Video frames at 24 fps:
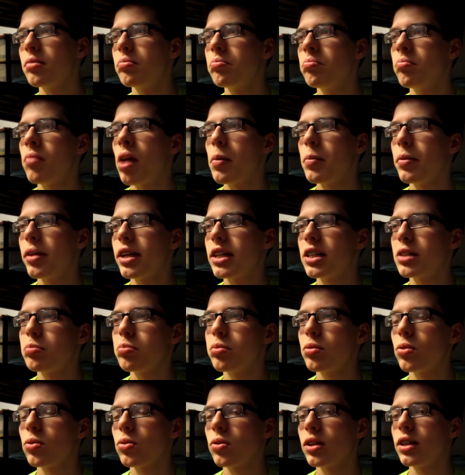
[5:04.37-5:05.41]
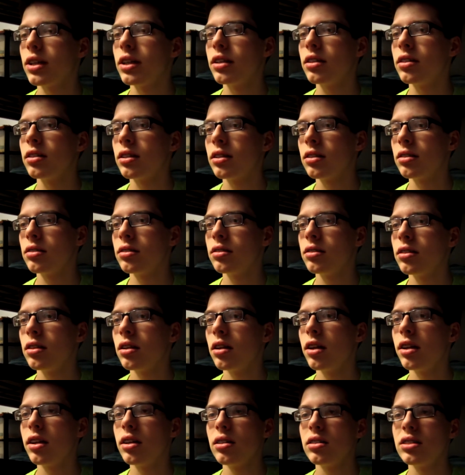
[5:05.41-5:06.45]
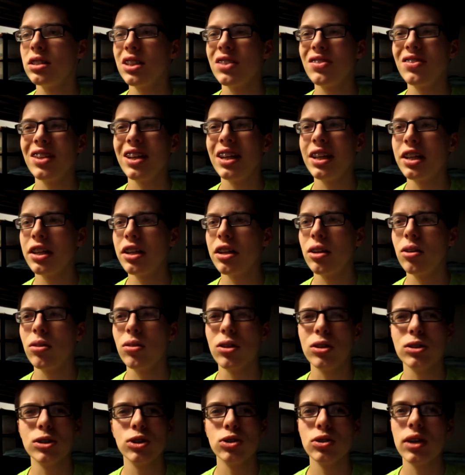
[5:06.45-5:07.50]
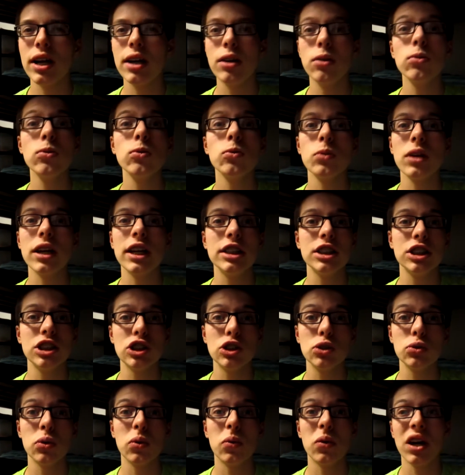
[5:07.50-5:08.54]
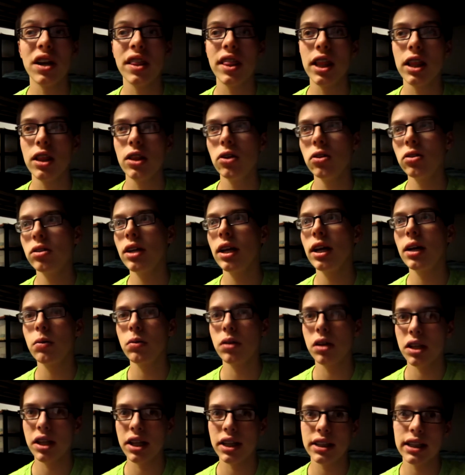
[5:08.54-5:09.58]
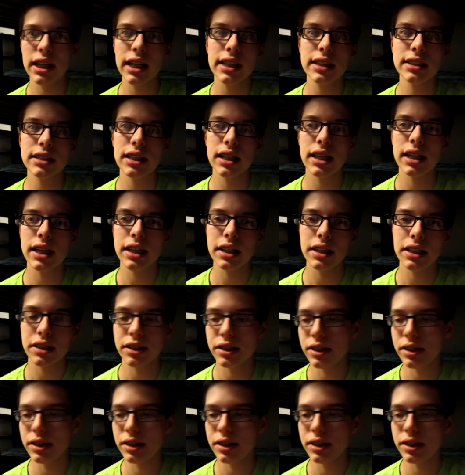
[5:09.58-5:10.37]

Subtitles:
Maybe exploring, stuff like, their gyrations. Well, what do they look like? What do they taste like?